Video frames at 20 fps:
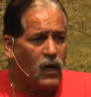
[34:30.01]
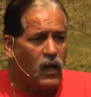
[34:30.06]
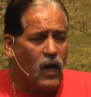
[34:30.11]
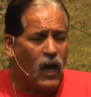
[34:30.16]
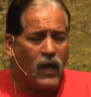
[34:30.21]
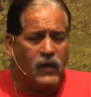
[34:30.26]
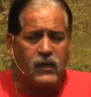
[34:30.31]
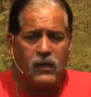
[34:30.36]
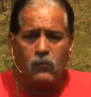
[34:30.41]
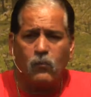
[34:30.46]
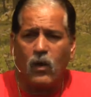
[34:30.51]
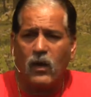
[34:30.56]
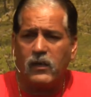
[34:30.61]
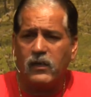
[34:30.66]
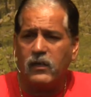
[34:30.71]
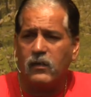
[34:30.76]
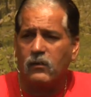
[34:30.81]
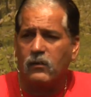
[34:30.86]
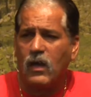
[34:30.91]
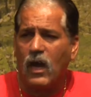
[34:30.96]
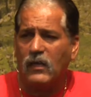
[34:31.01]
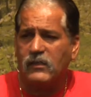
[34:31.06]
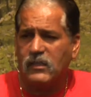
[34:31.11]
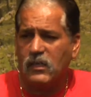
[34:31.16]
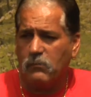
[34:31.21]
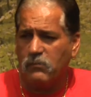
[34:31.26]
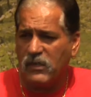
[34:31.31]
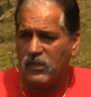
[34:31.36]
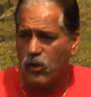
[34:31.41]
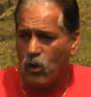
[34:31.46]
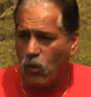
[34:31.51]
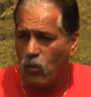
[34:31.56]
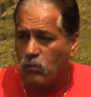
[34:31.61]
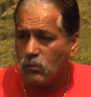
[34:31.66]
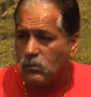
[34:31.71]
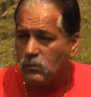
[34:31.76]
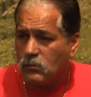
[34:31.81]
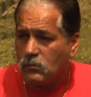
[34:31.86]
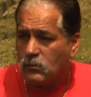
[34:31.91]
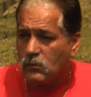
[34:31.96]
I didn't want to hear God tell me no.
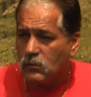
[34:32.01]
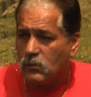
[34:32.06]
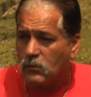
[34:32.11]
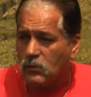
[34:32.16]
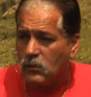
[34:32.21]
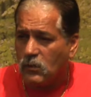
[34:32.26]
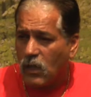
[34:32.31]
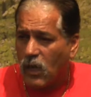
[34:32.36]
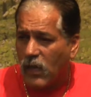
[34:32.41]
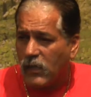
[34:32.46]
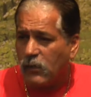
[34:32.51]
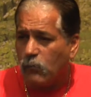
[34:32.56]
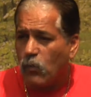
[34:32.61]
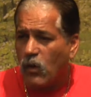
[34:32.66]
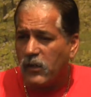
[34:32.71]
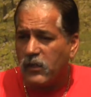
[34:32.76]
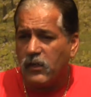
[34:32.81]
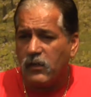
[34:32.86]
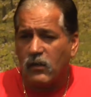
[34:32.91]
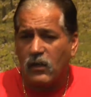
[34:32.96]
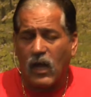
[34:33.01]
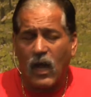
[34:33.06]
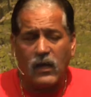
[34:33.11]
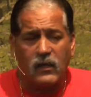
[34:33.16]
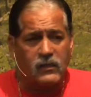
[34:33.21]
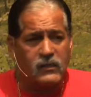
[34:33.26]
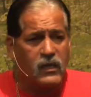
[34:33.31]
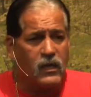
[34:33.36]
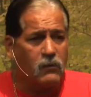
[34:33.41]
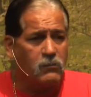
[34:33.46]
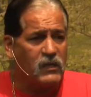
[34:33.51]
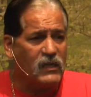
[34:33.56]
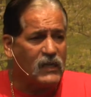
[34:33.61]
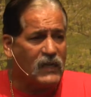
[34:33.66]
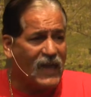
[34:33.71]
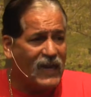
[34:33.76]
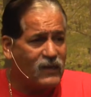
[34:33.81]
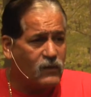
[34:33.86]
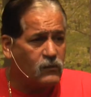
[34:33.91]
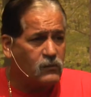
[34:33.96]
I didn't want to hear God tell me
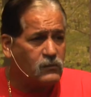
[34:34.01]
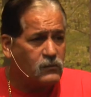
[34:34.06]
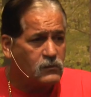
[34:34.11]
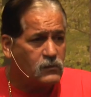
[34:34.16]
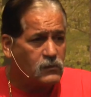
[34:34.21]
later.